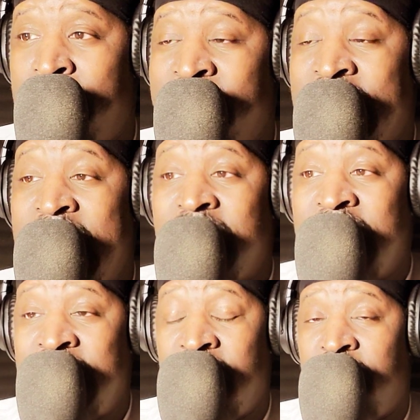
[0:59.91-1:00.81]
but that
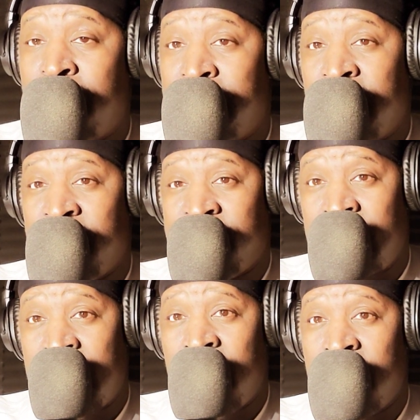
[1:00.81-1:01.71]
is being
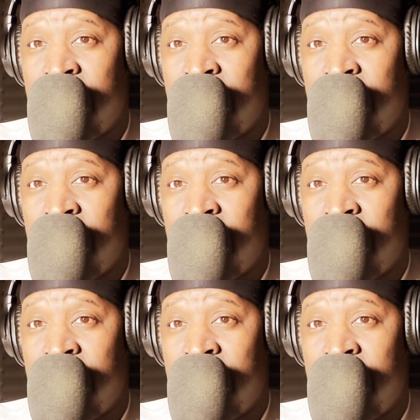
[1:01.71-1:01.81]
said.